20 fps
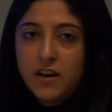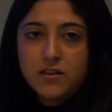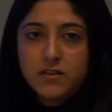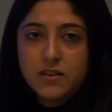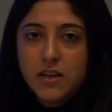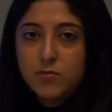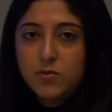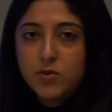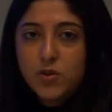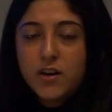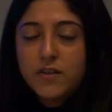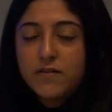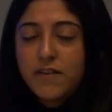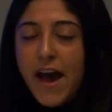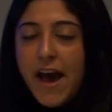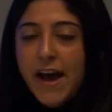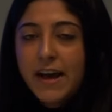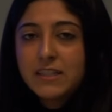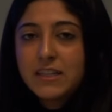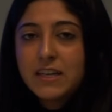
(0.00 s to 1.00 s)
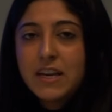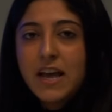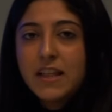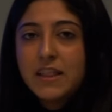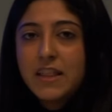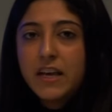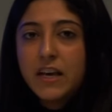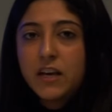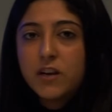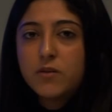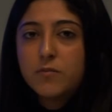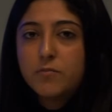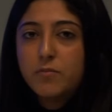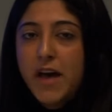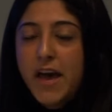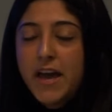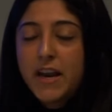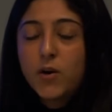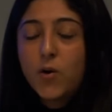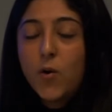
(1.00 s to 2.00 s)
some sort of accident, and they can
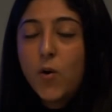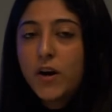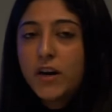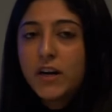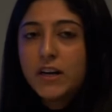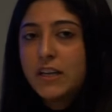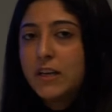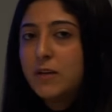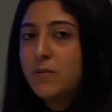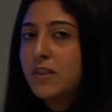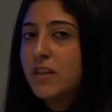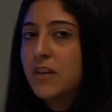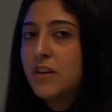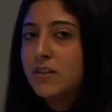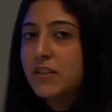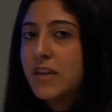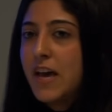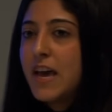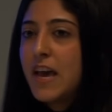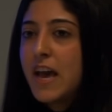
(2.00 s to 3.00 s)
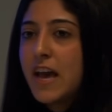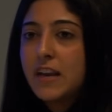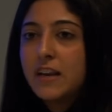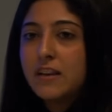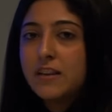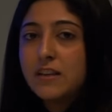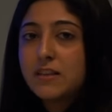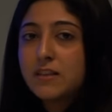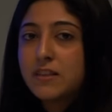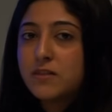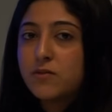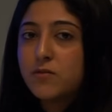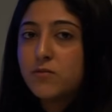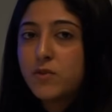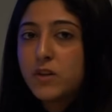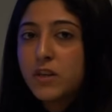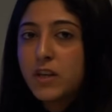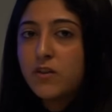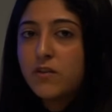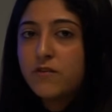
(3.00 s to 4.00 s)
plan accordingly with their day. And this is
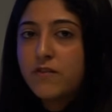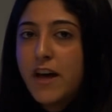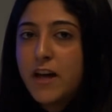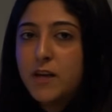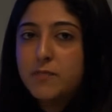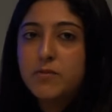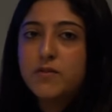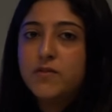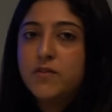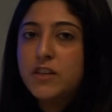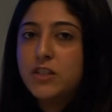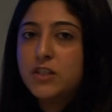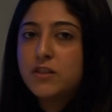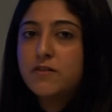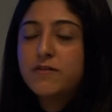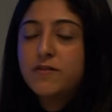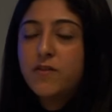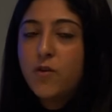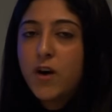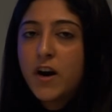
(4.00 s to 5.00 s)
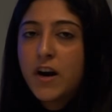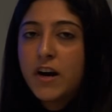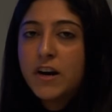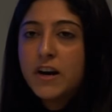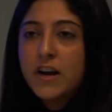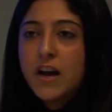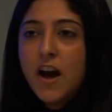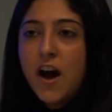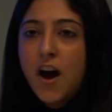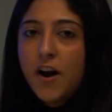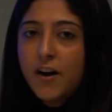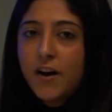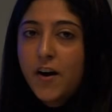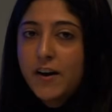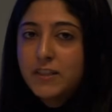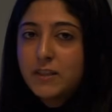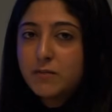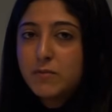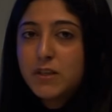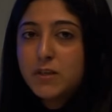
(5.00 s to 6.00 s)
a really valuable feature for our
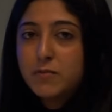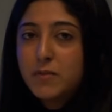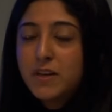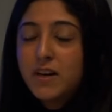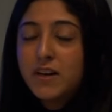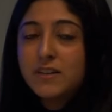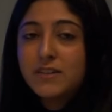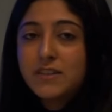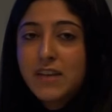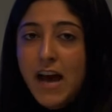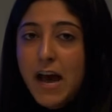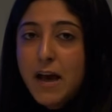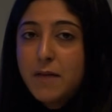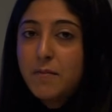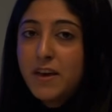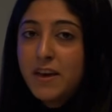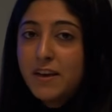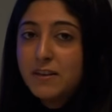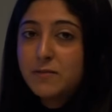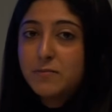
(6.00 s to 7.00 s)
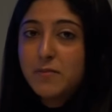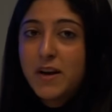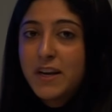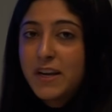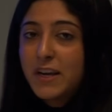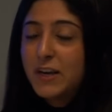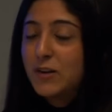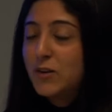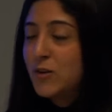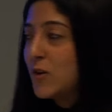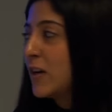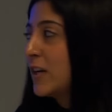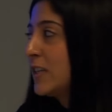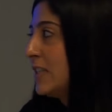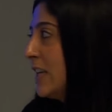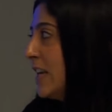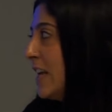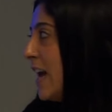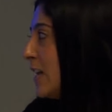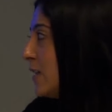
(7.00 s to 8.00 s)
customers because time is money in New York
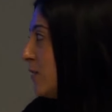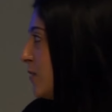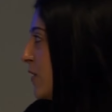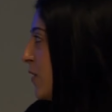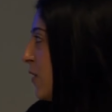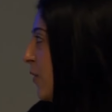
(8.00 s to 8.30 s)
City, as we